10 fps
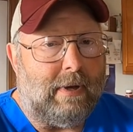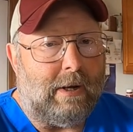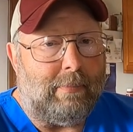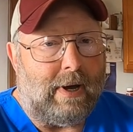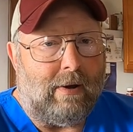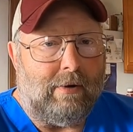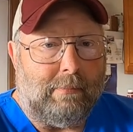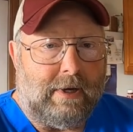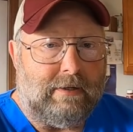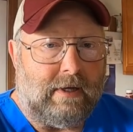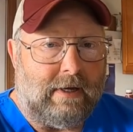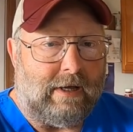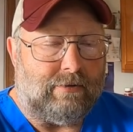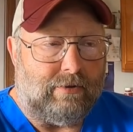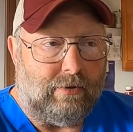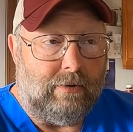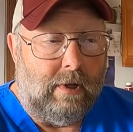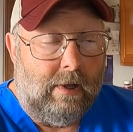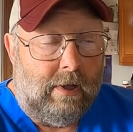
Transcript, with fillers: amount of power to maintain altitude.